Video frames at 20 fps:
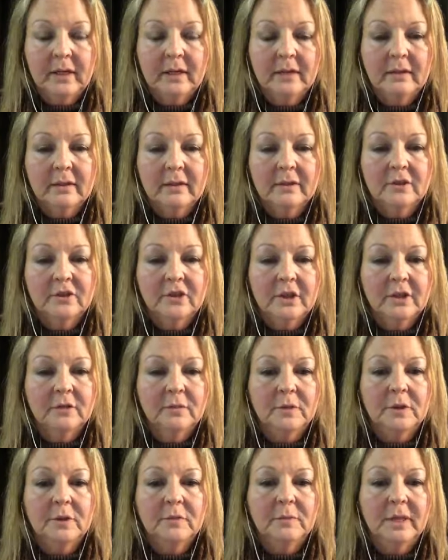Because judgment
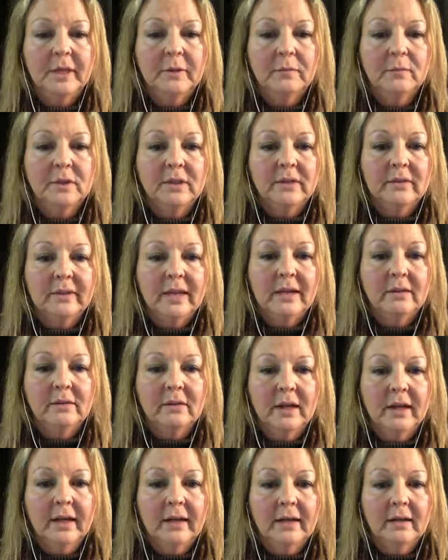or blame would sound
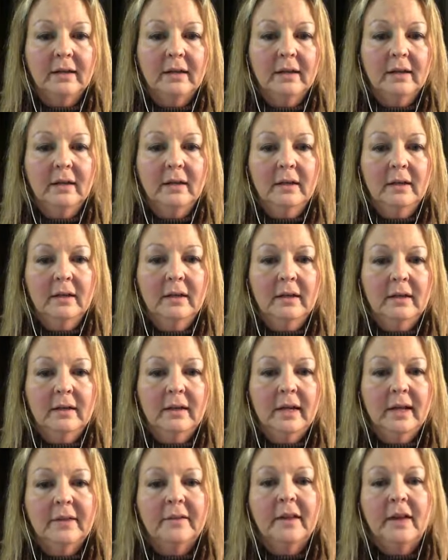like, yeah,
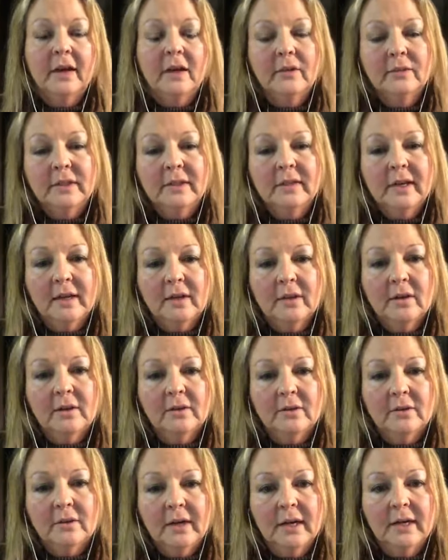they always take all the
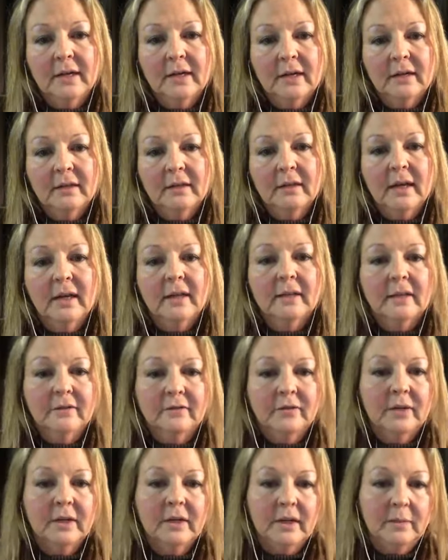credit and they
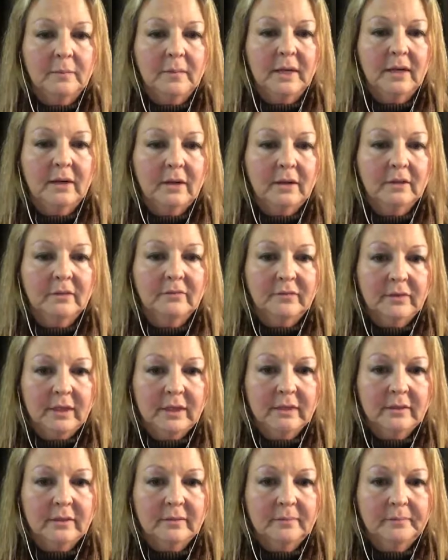forget about all of
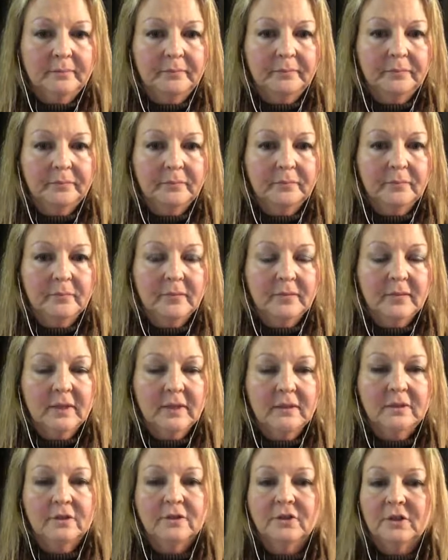us.
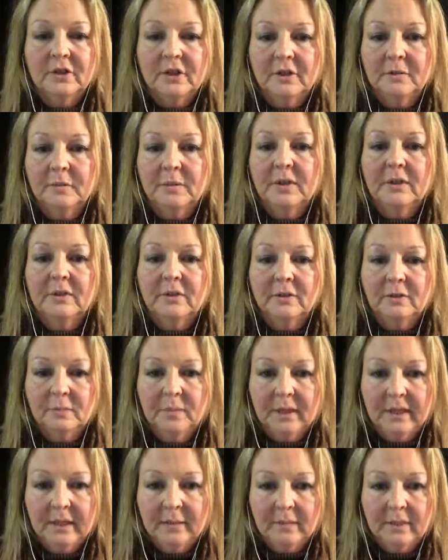There's judgment and there's
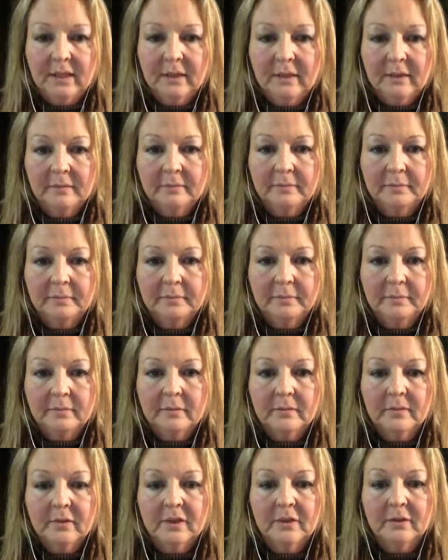blame in there,
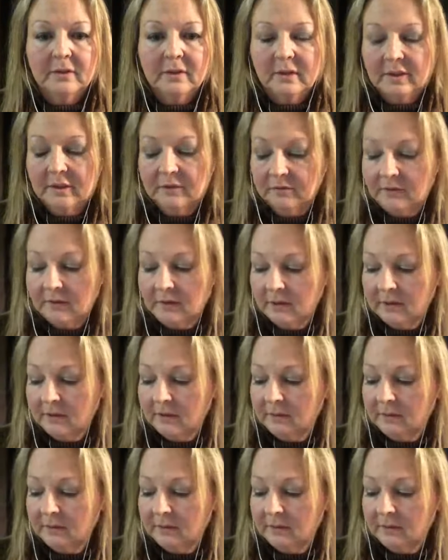there's a difference.